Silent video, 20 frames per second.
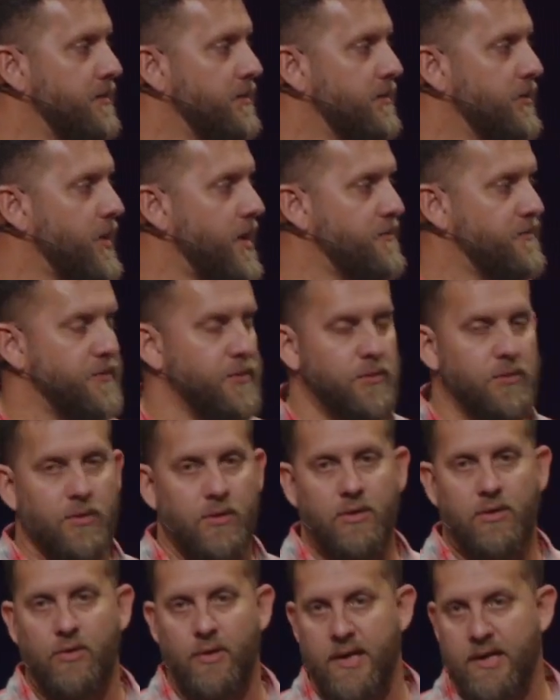grateful or
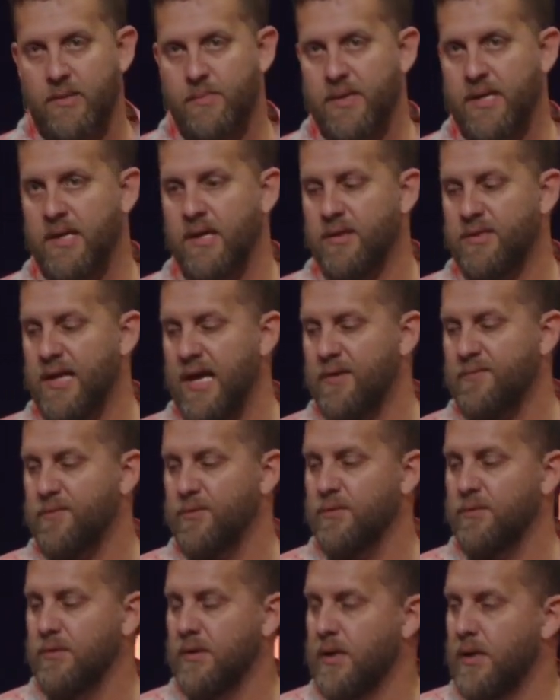great at being
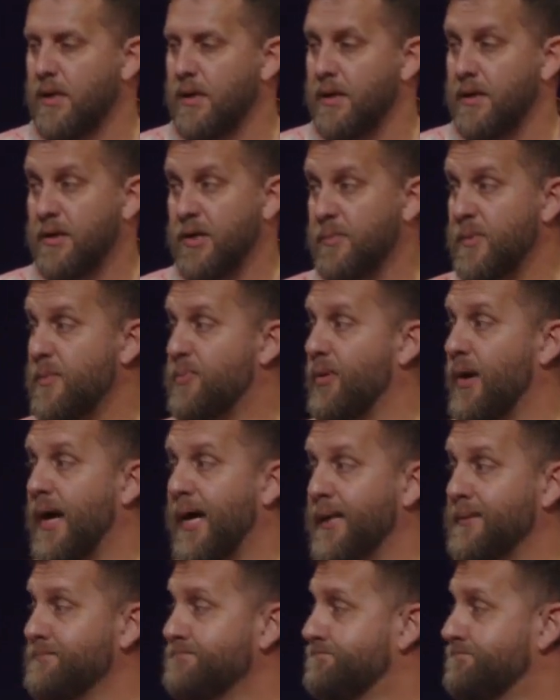thankful could be
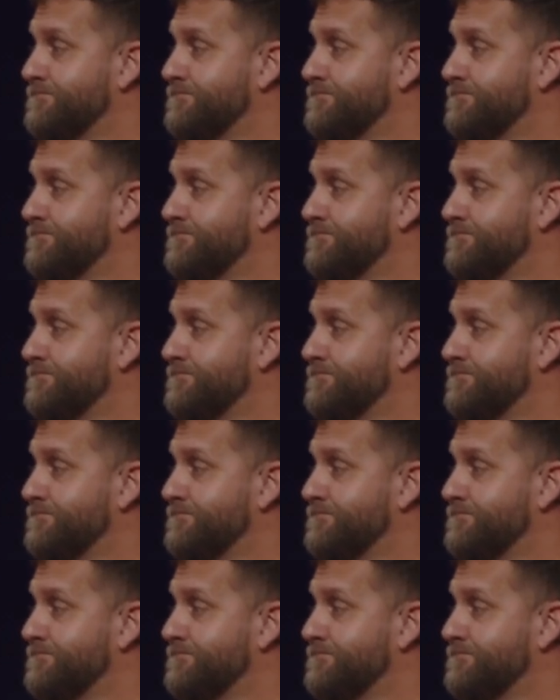pride.